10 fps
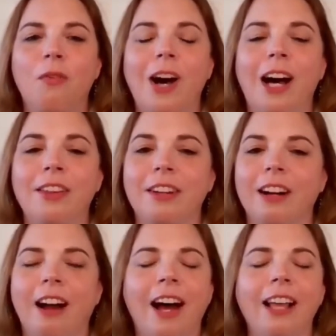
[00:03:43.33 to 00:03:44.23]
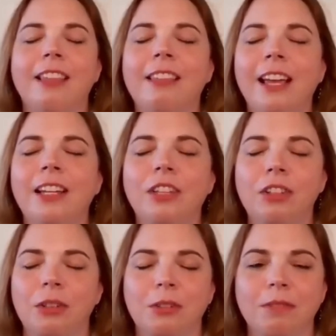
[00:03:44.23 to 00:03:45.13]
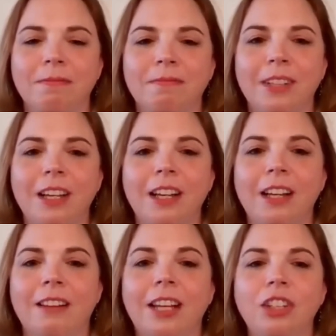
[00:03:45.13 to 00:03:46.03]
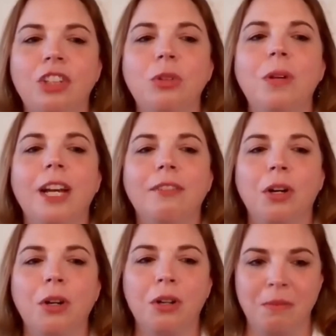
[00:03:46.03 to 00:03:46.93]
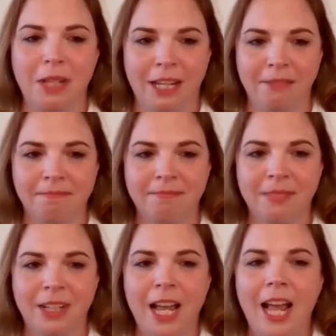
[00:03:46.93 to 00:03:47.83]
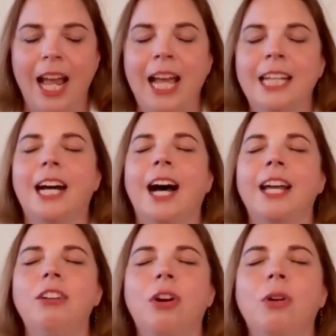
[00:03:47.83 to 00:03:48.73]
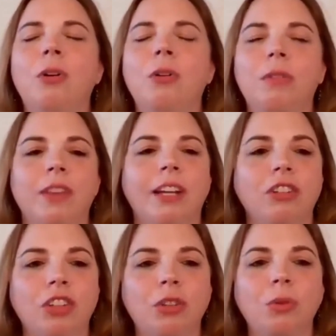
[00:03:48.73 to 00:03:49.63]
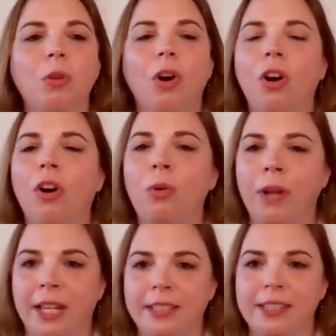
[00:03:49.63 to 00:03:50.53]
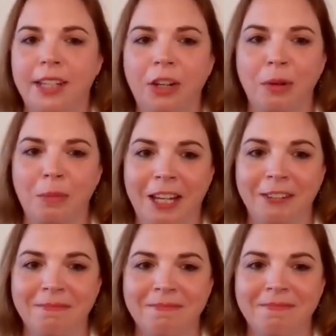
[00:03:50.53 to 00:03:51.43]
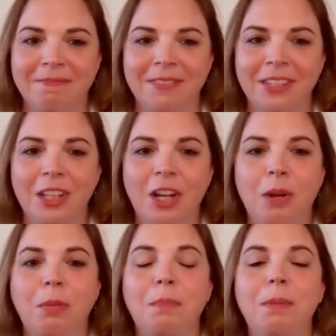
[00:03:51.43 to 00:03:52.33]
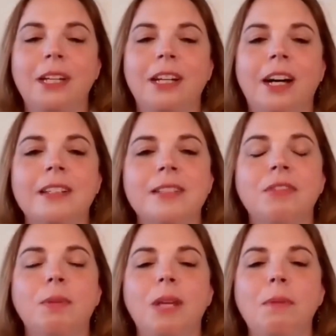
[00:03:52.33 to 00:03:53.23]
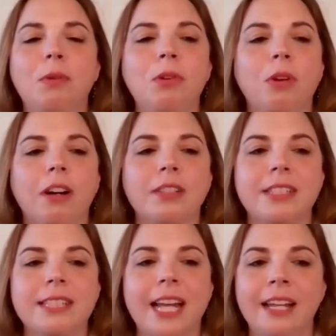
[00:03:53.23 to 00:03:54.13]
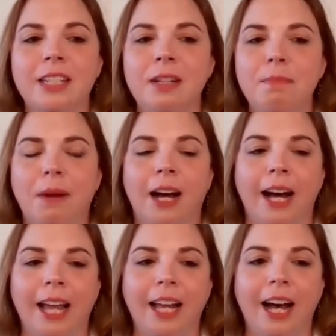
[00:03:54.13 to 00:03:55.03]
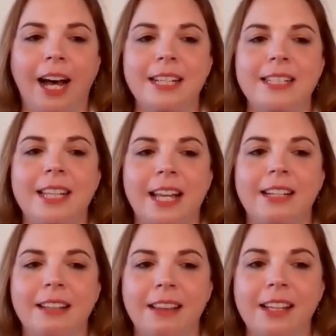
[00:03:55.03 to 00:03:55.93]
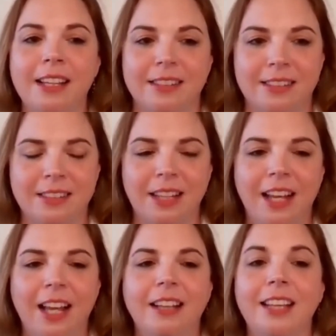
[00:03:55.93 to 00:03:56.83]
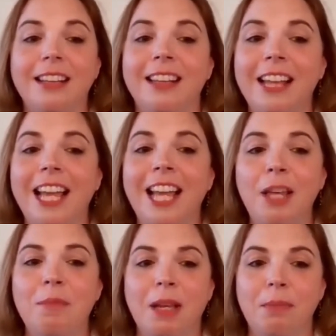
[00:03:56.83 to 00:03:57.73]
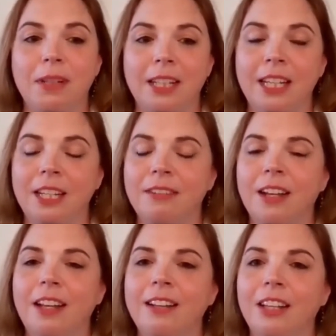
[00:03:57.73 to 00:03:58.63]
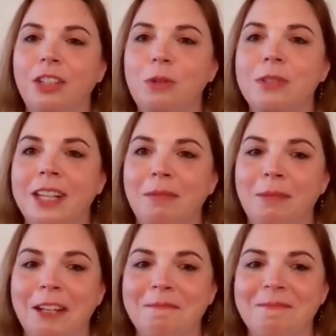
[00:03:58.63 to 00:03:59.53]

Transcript: Father, I thank you that you have heard me. And I know that you always hear me. But because of the people who are standing by, I said this, that they may believe that you sent me.